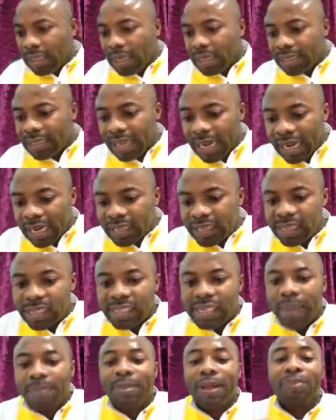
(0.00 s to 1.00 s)
Genesis
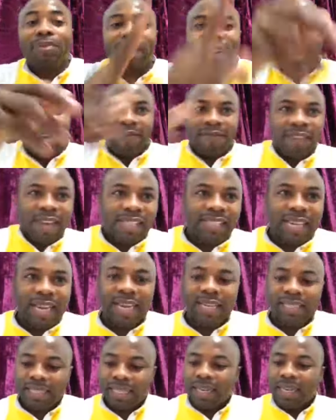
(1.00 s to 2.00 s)
chapter 3, verse
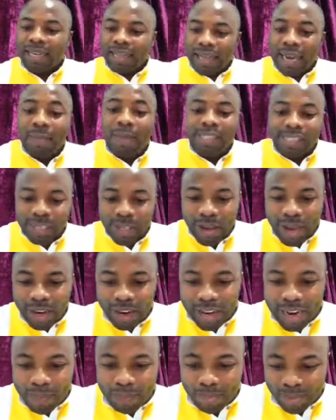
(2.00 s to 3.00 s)
8. Let me see you
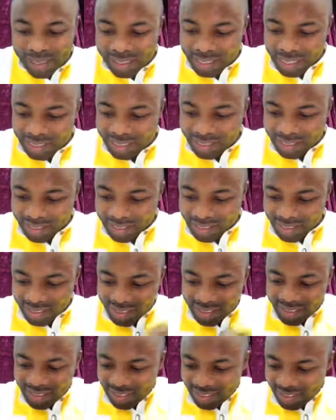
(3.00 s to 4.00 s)
another presence.
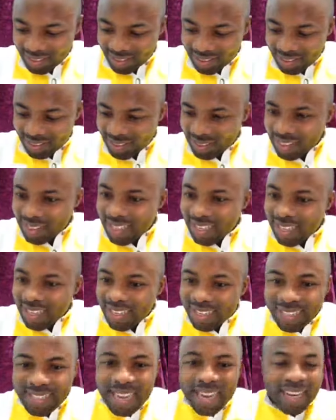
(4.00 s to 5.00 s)

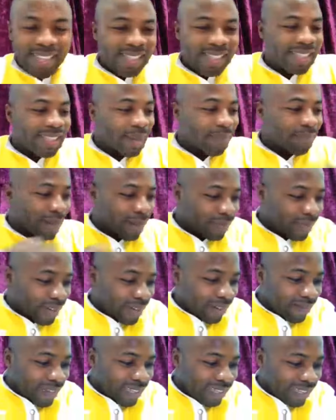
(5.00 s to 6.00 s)
Genesis chapter
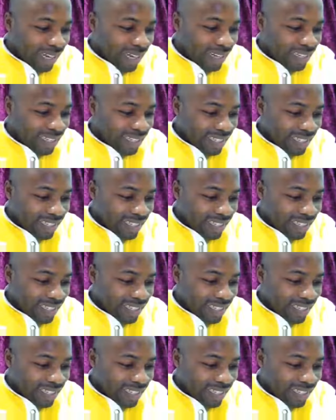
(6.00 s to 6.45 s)
3, verse 8.